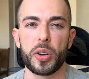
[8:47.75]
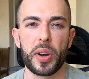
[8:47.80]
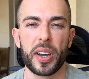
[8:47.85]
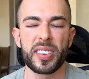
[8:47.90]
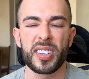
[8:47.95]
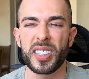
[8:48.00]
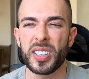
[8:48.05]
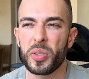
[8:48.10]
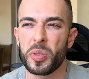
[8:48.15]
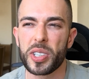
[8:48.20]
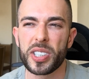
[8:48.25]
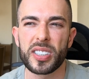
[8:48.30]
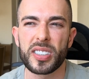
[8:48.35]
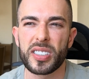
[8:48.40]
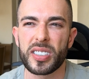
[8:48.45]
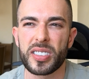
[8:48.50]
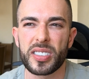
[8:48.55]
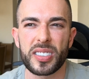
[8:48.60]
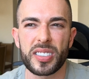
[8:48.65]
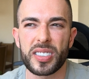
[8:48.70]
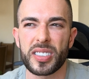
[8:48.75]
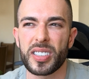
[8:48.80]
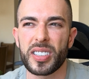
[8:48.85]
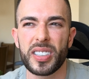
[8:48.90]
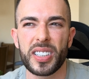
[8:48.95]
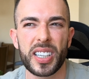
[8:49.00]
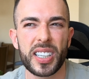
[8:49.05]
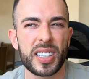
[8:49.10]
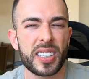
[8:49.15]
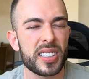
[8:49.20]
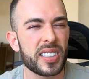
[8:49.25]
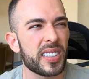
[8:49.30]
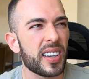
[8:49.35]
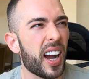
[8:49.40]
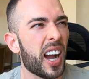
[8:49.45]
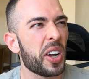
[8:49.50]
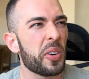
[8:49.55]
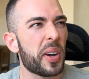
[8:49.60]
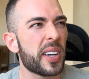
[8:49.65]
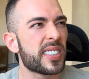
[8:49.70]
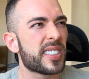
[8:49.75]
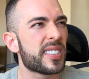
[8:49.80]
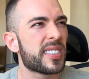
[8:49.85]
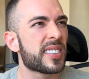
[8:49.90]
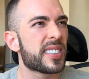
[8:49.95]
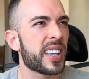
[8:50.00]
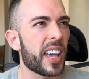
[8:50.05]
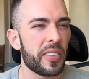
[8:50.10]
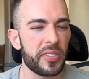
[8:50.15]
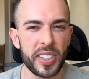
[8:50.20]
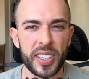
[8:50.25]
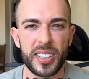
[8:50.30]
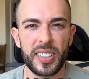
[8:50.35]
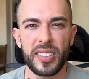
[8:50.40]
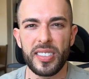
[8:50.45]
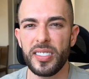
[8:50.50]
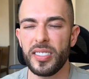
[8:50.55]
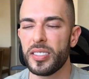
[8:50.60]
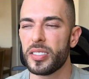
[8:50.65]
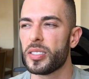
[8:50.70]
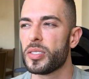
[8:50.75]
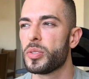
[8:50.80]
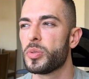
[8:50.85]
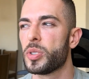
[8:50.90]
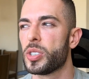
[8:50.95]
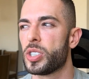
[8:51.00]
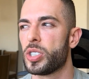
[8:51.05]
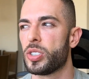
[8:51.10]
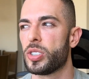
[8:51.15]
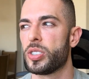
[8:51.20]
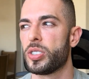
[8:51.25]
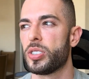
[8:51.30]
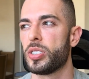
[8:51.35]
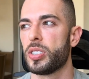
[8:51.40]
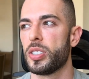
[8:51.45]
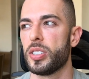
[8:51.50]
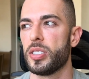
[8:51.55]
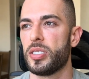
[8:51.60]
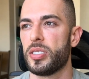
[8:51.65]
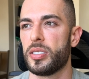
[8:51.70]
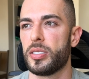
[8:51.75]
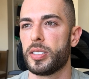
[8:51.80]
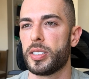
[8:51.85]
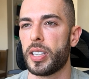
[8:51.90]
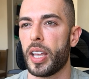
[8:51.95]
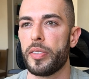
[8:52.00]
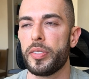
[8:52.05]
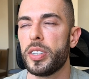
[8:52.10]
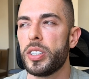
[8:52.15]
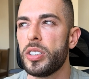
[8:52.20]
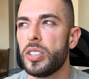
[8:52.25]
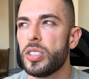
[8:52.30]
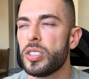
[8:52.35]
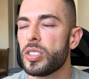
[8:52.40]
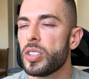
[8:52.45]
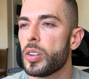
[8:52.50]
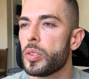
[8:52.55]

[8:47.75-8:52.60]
I think it was in like iOS 7, which is 7 years.